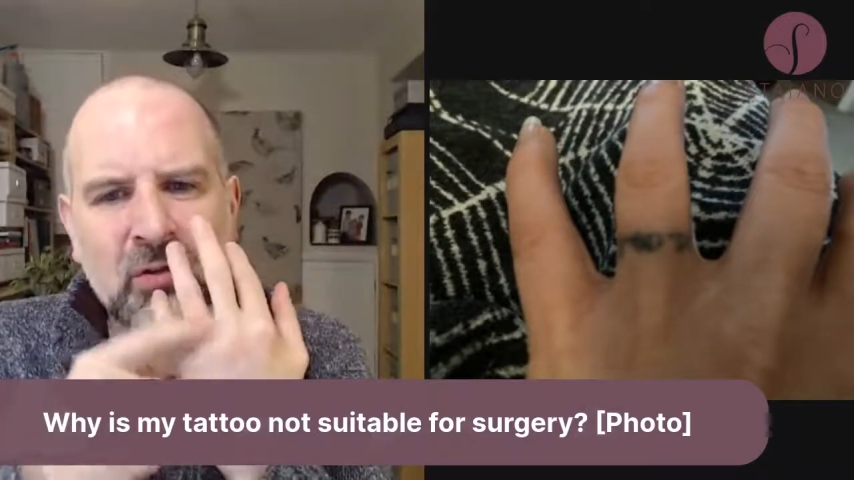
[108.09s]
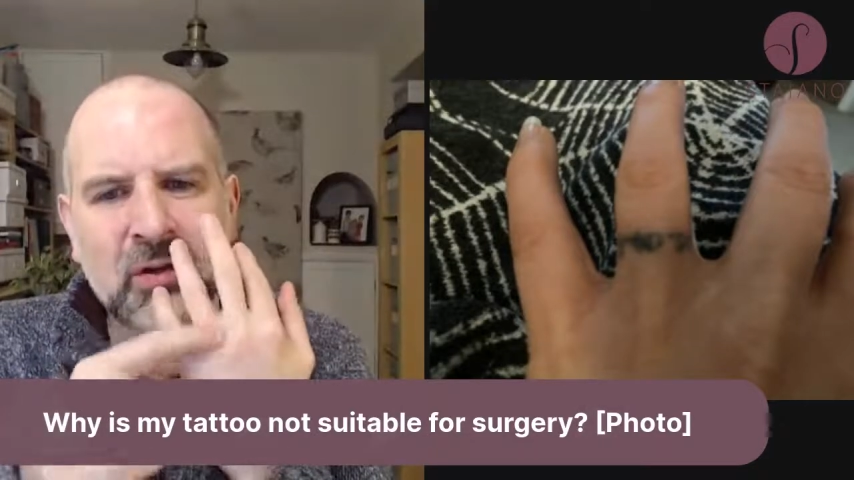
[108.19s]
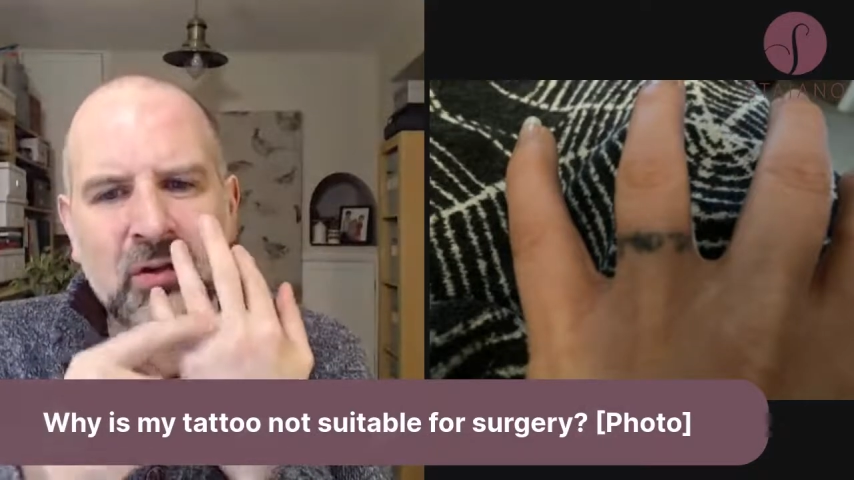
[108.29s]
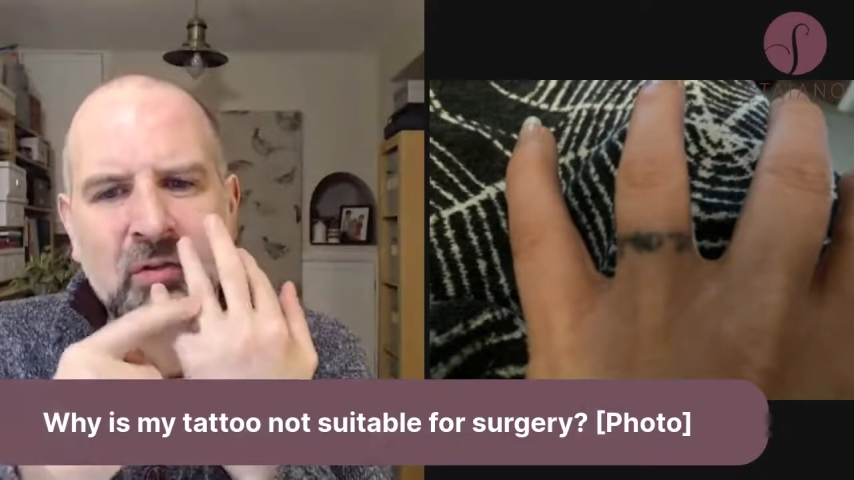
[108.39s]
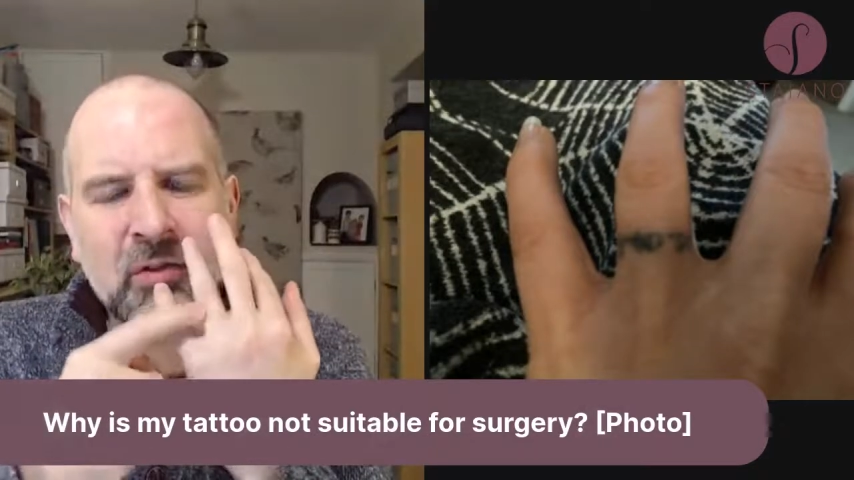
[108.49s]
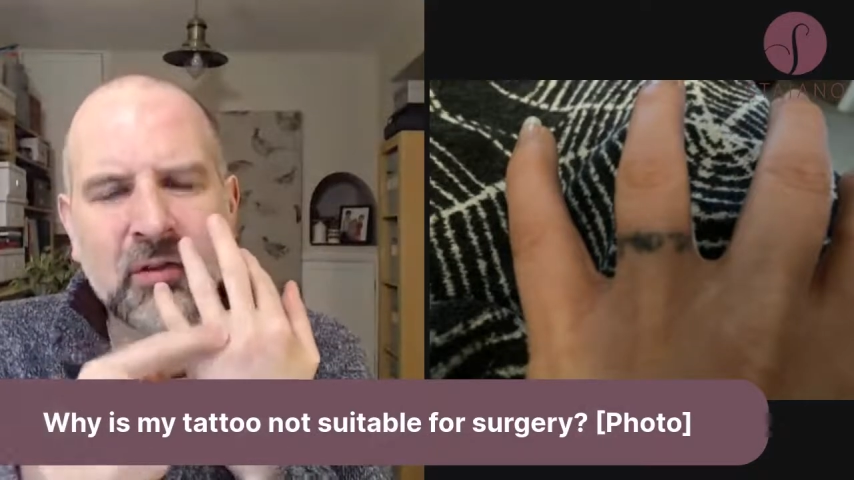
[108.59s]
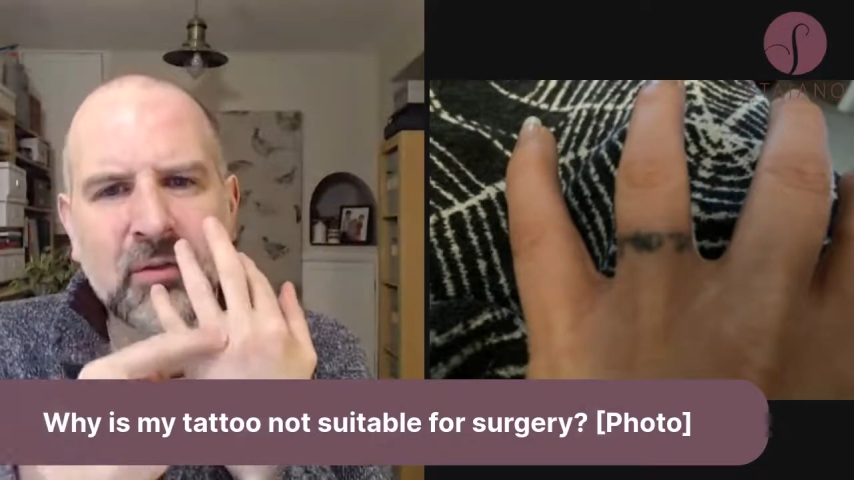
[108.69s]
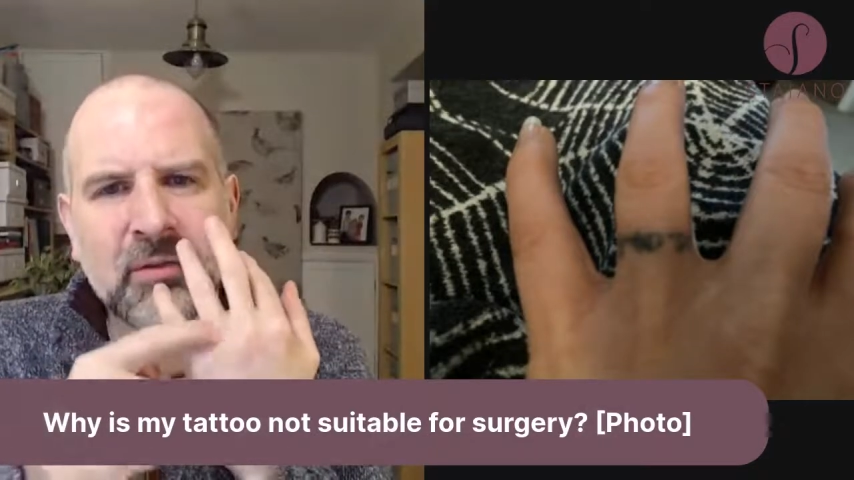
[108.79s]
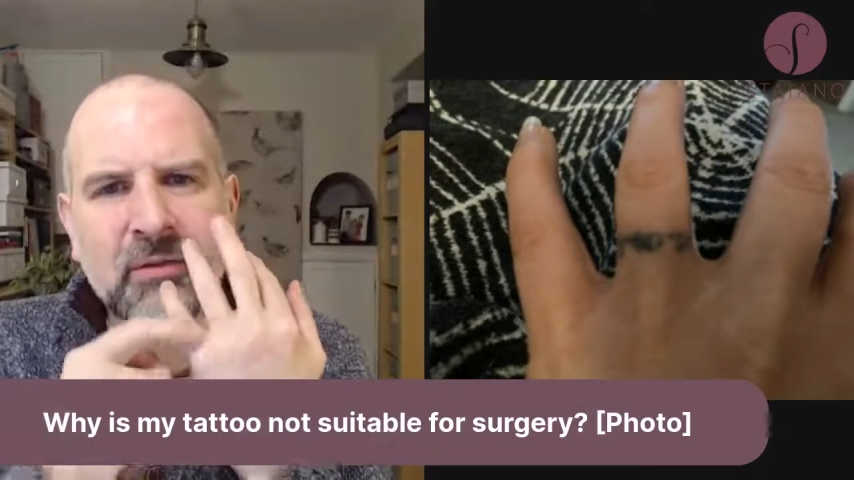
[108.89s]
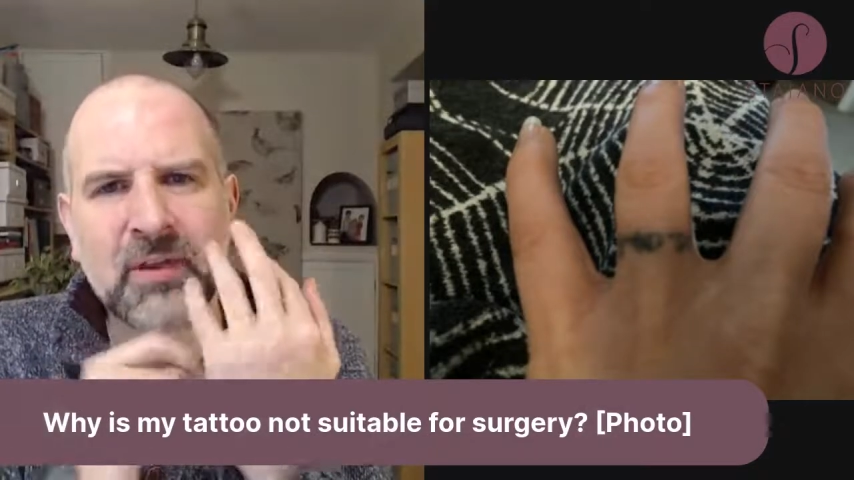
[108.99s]
on the
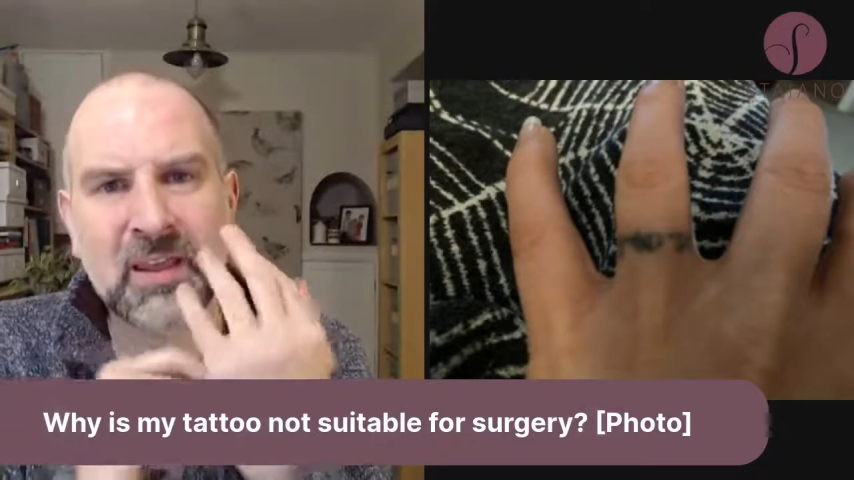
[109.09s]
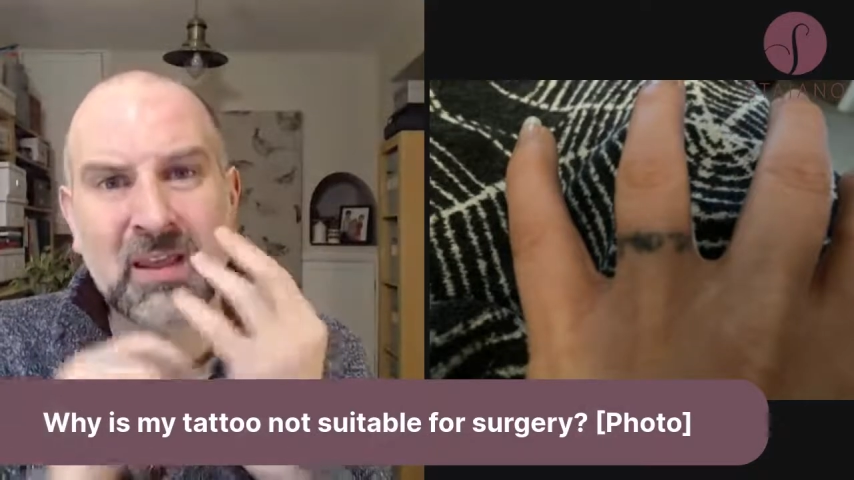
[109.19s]
finger